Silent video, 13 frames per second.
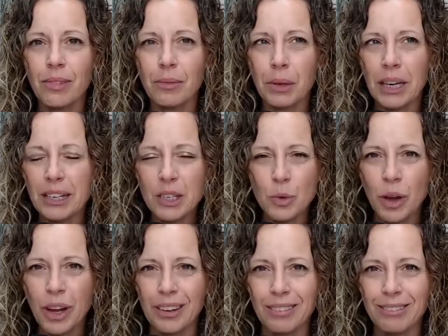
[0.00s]
But guess
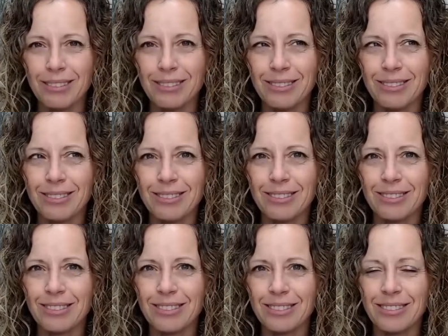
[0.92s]
what?
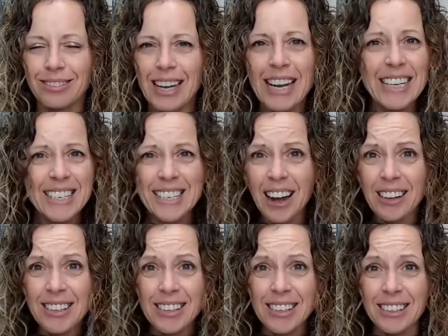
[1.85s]
It
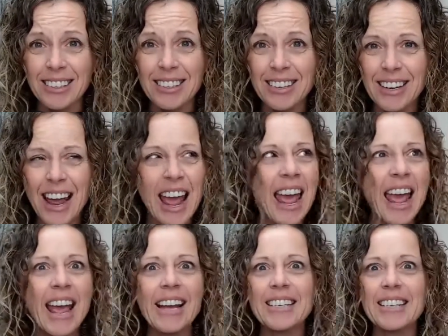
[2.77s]
doesn't.
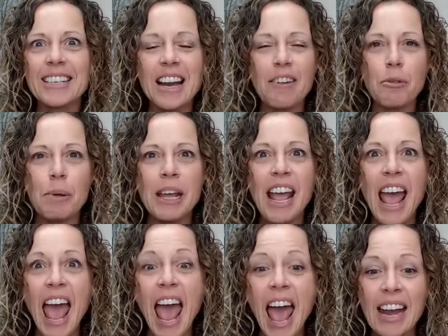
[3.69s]
It doesn't have to be
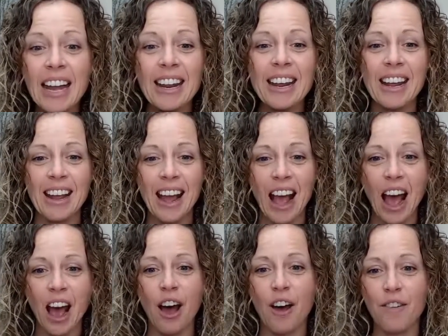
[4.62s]
any
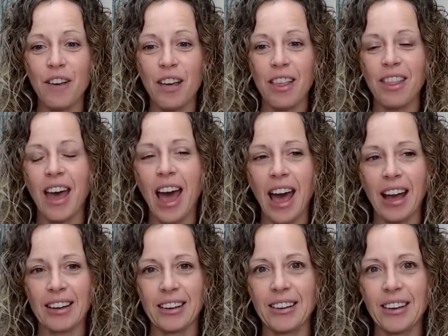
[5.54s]
of that.